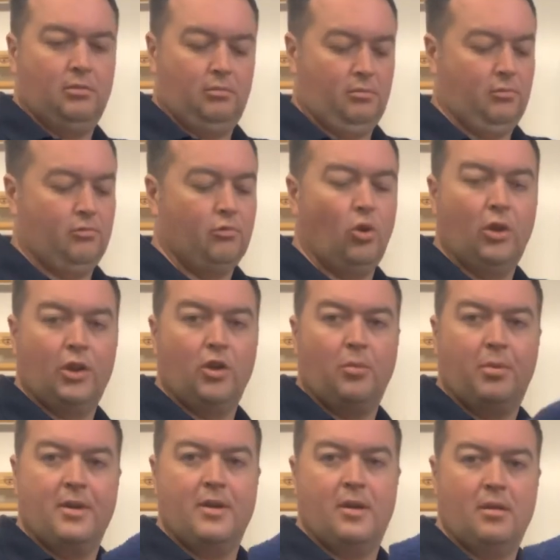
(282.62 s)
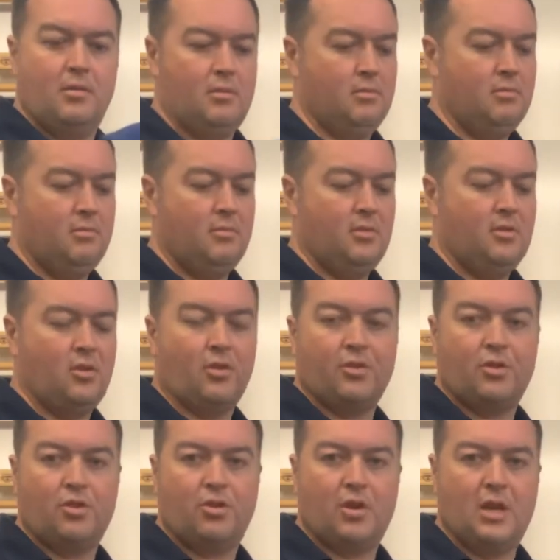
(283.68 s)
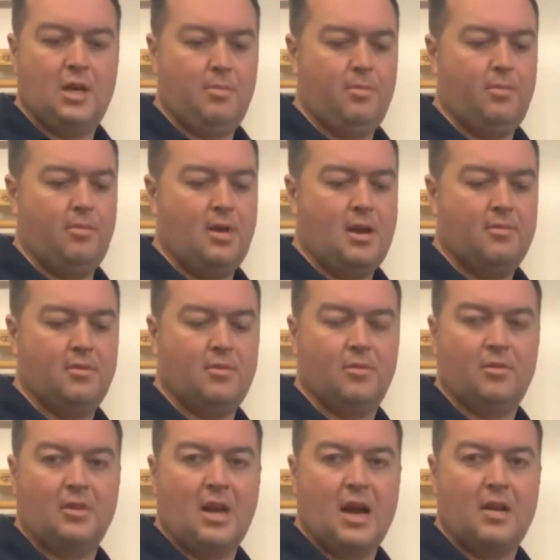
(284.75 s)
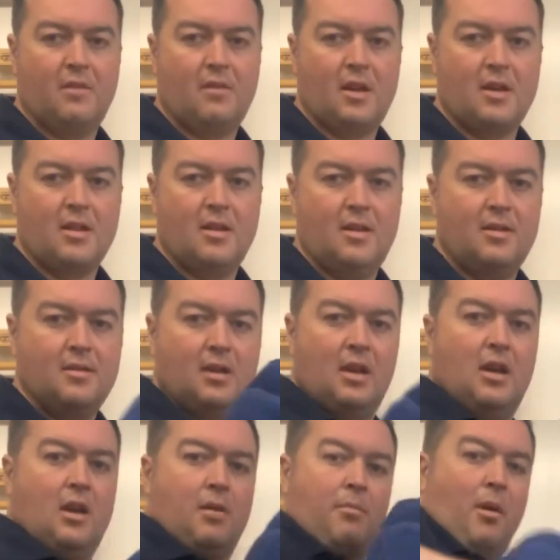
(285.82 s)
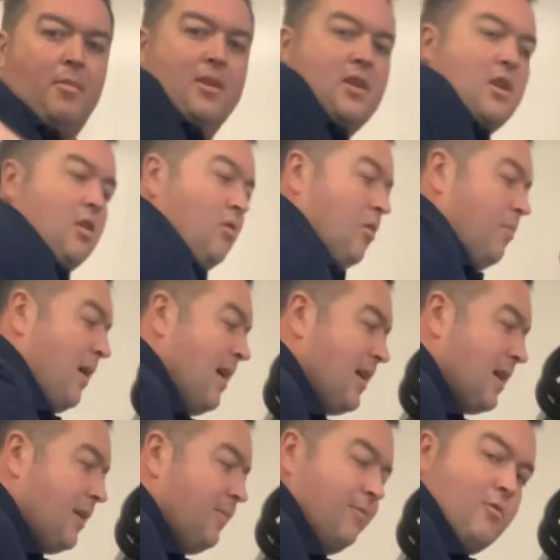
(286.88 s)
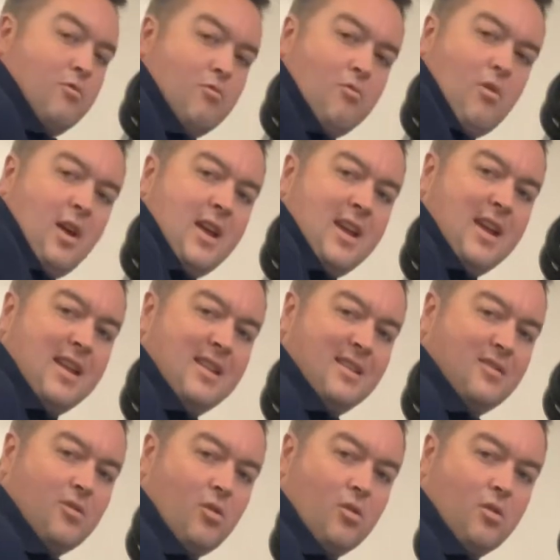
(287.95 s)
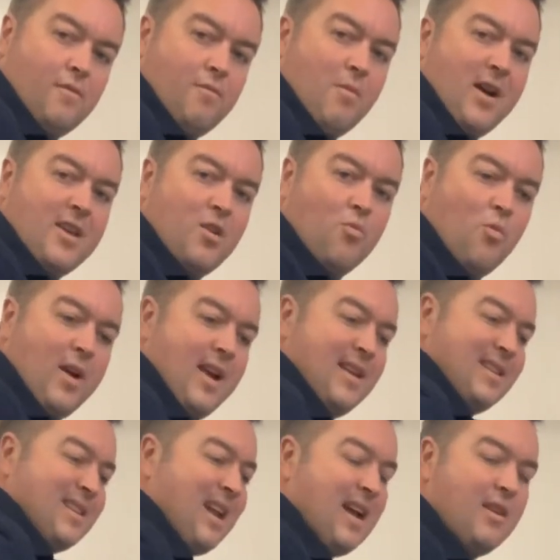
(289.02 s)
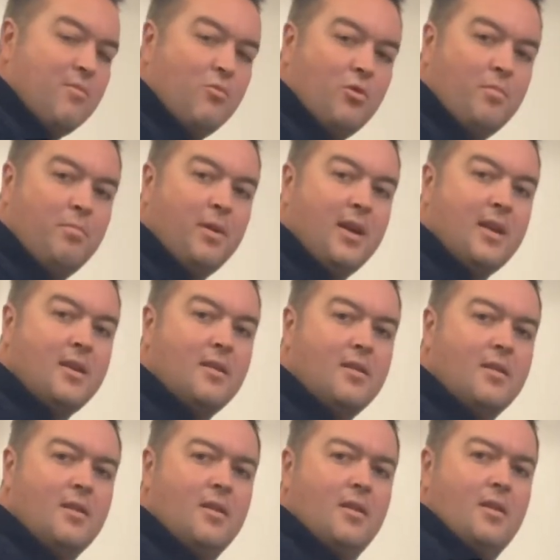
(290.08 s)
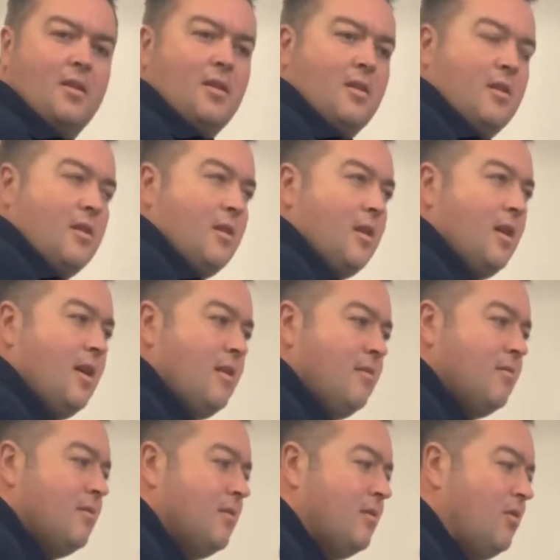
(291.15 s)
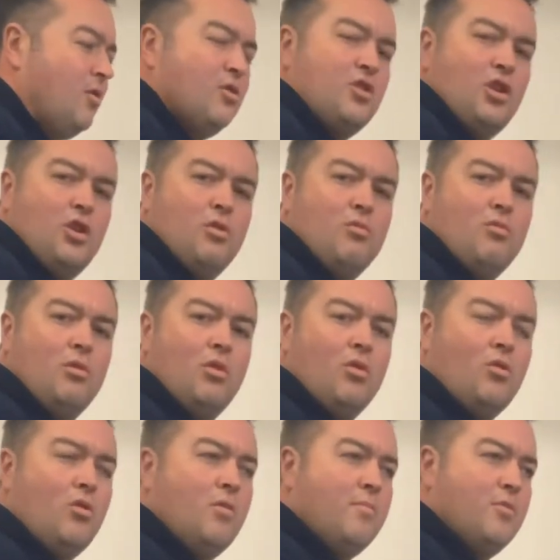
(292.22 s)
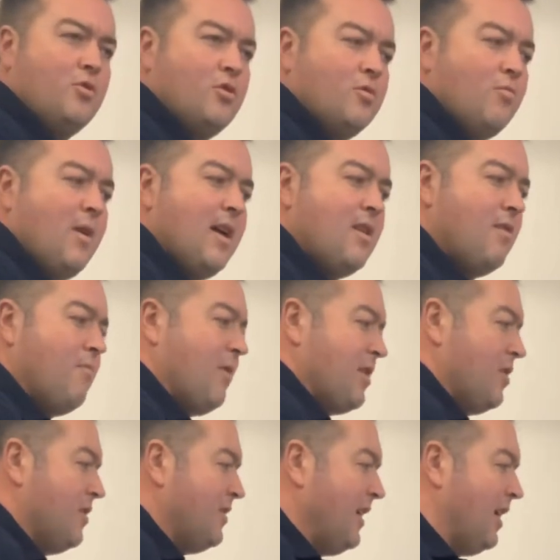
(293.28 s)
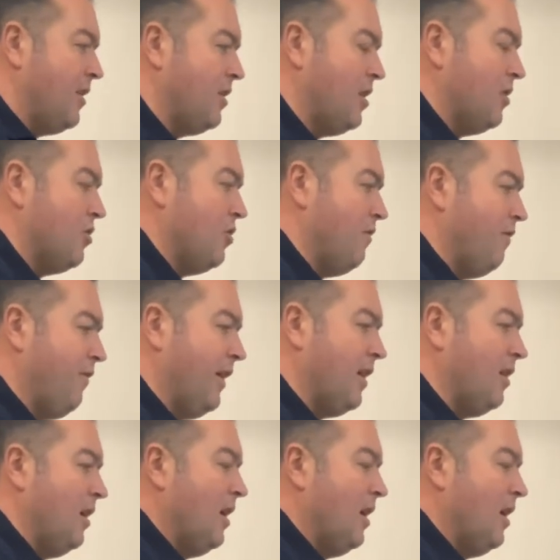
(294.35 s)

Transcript: roll it up in a sausage shape, yeah, so it's kind of like this, pop it in your lower back, right in sort of where your waistline would be, yeah, not too low, but just where when you sit on it, you should feel,